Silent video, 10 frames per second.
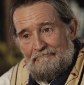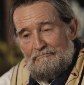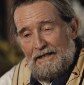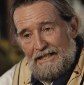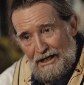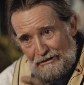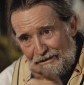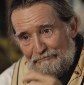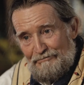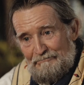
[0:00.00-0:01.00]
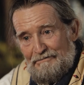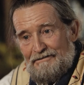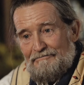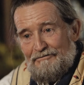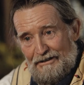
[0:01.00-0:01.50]
by culling from the
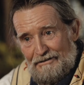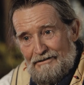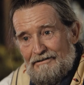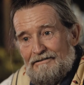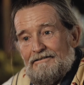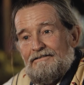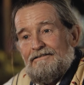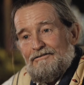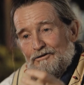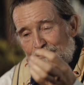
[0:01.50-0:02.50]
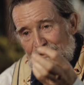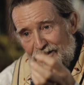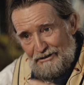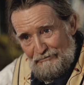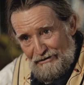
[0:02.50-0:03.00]
flock those
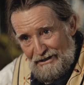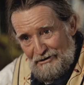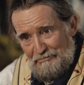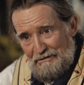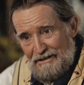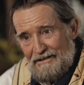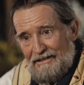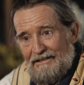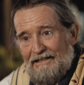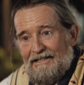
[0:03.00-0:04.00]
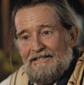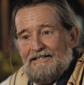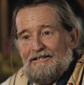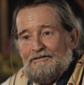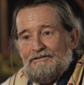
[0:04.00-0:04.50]
disadvantaged by DNA and
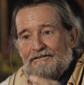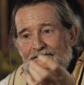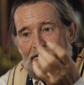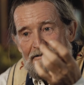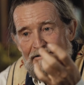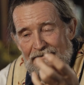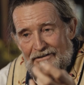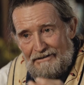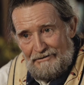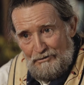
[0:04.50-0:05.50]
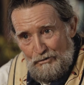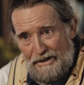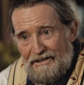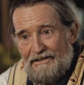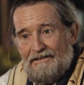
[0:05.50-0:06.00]
inheritance and the
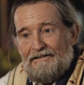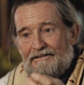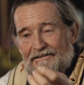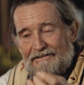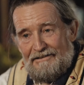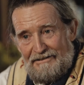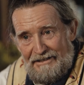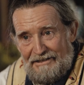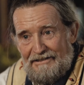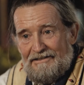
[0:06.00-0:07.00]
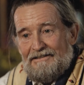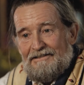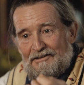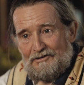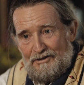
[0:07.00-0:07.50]
weak and the sick
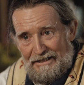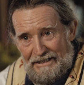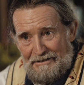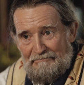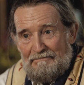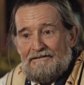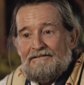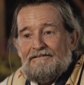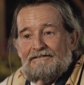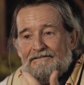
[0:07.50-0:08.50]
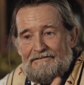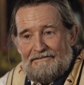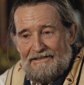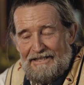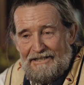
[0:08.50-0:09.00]
and the lame
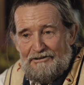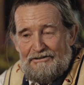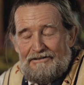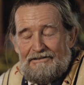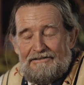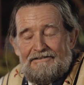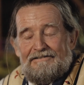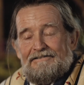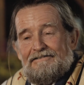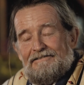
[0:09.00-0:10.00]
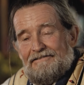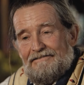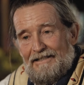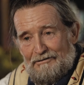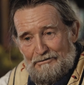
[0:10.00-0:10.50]
and the aged.
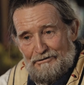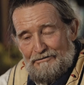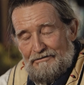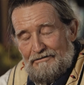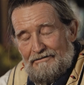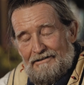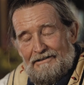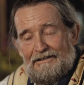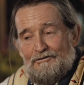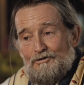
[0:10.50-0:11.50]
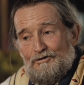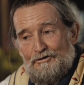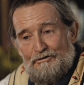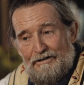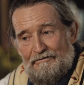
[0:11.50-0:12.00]
That's what you do. And those are
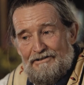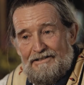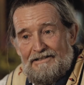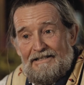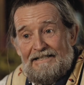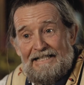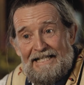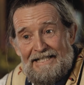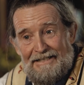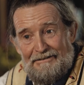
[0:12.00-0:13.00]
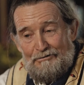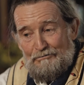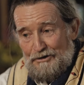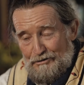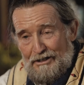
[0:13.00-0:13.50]
grievous days
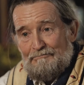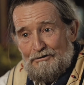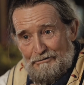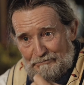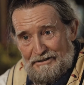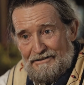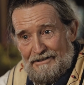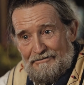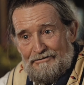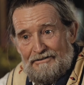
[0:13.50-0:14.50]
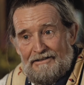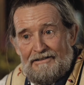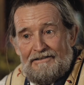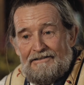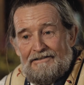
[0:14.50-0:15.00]
when you come to it with this understanding.